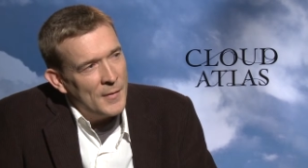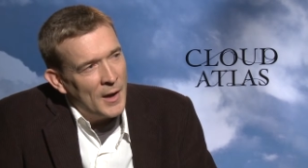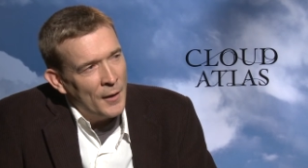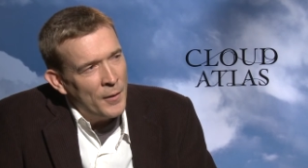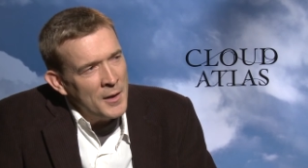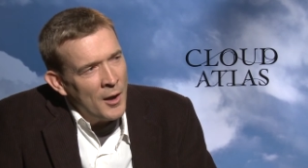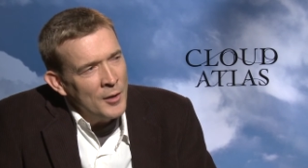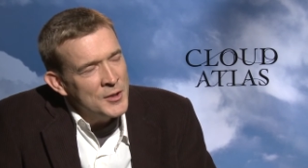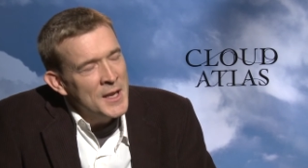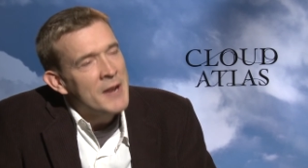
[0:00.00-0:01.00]
I find it
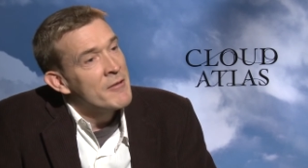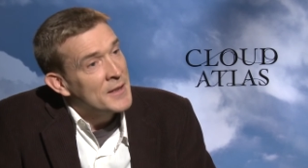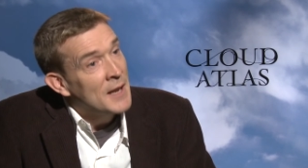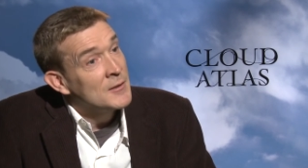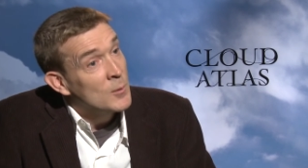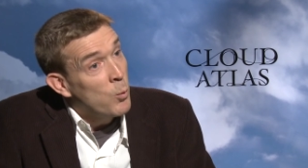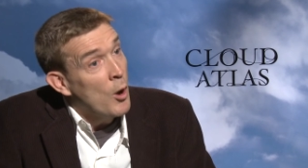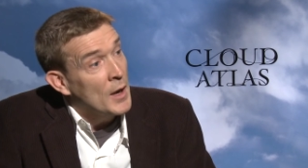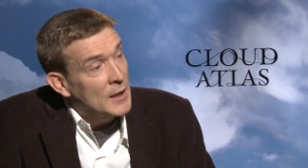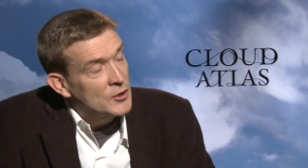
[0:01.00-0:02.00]
hard to narrow it down to
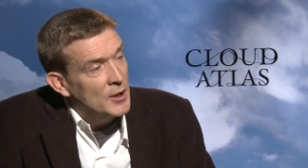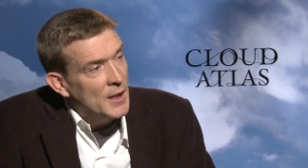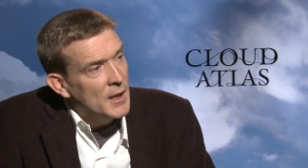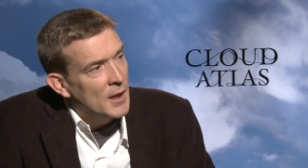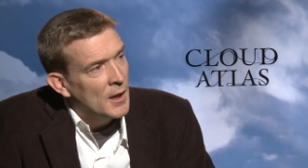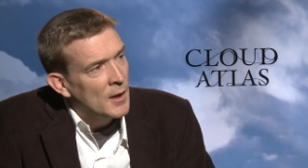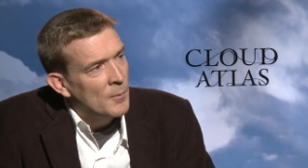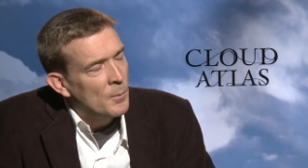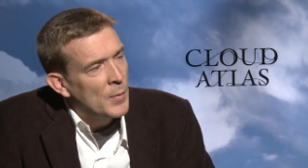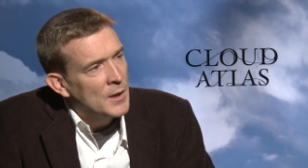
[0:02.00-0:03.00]
one, actually.
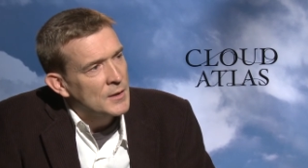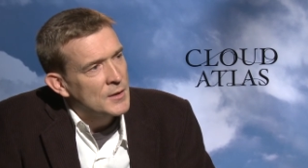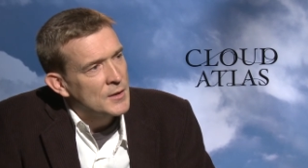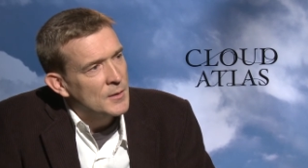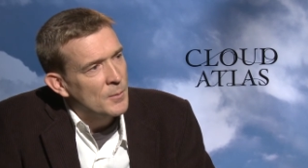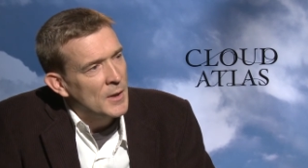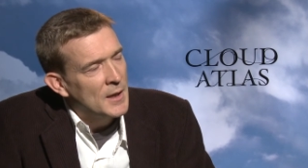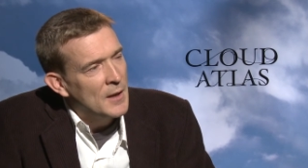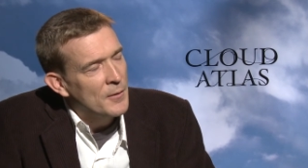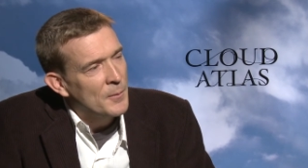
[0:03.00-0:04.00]
But
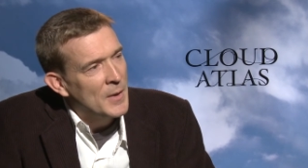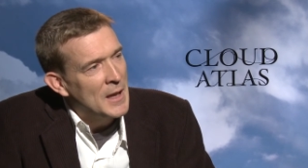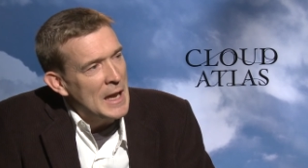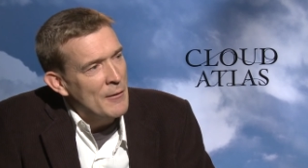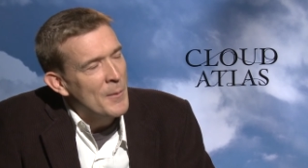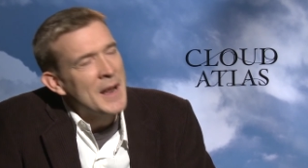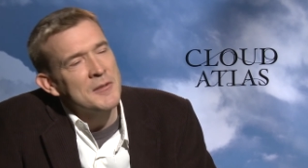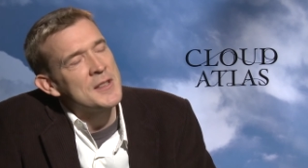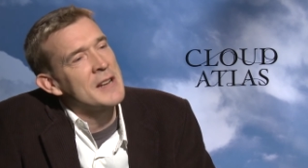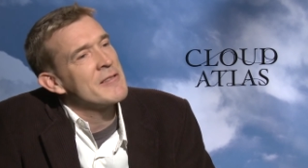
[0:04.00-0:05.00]
if I'm allowed
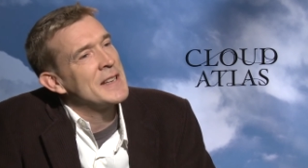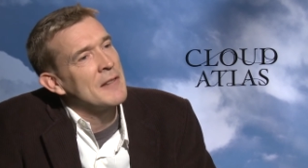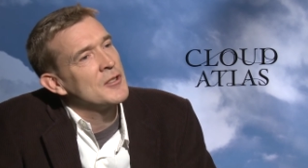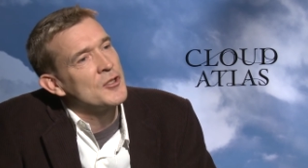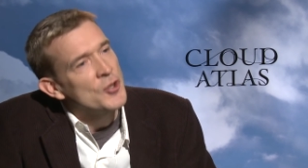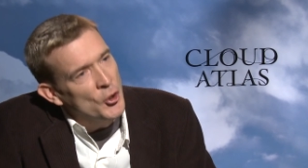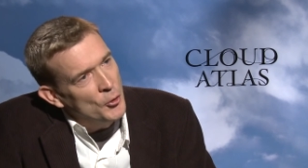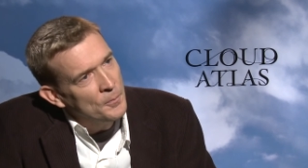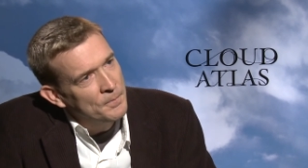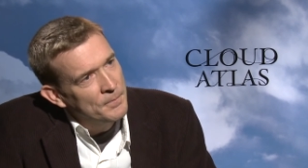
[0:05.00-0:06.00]
to narrow it down to
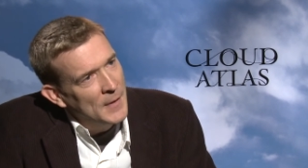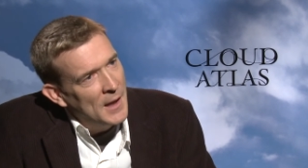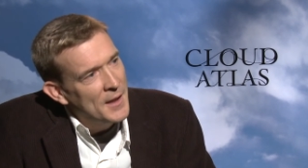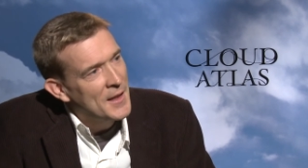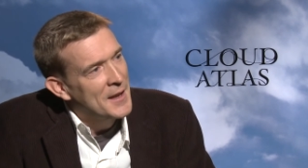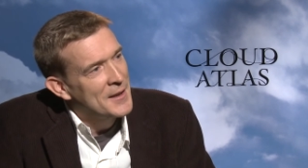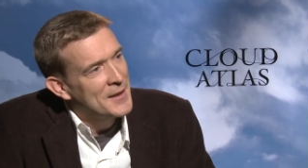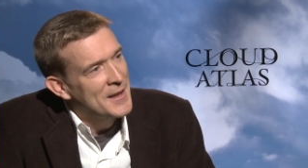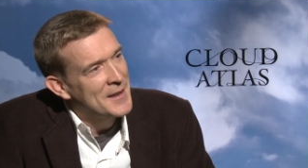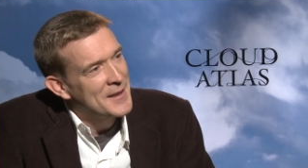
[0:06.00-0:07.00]
two,
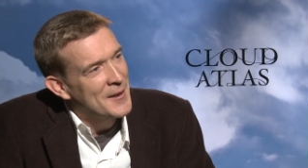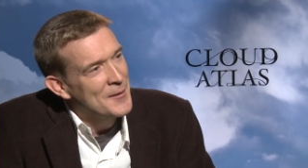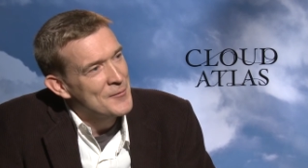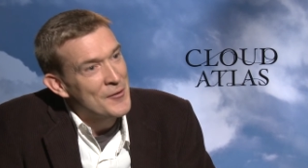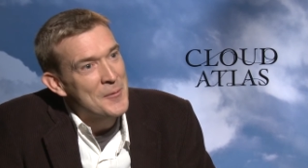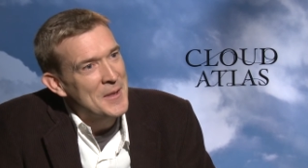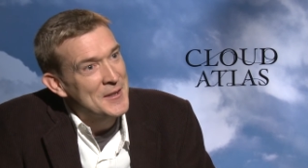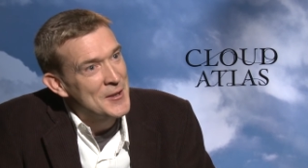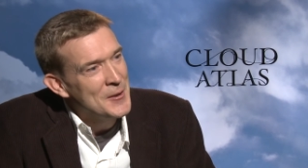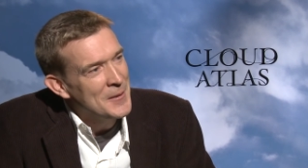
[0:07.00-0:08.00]
then I'll run with
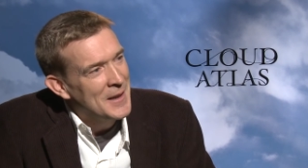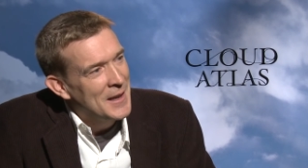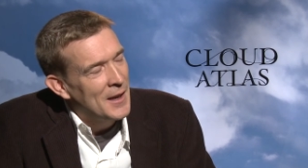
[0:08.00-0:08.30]
two.